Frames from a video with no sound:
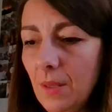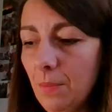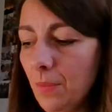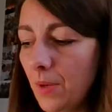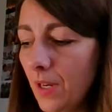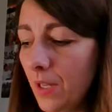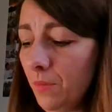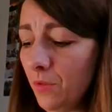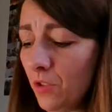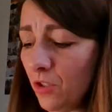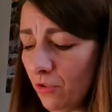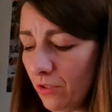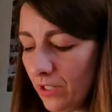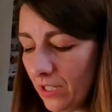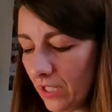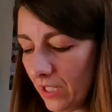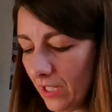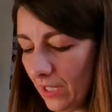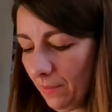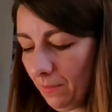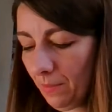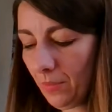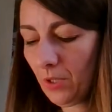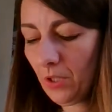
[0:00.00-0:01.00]
Plum Street
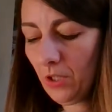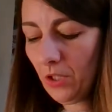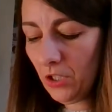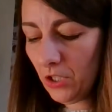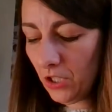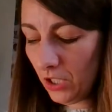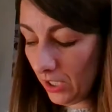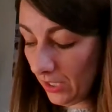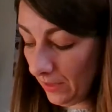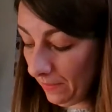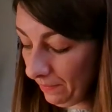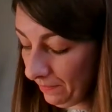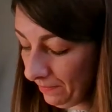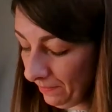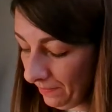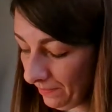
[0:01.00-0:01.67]
Samplers,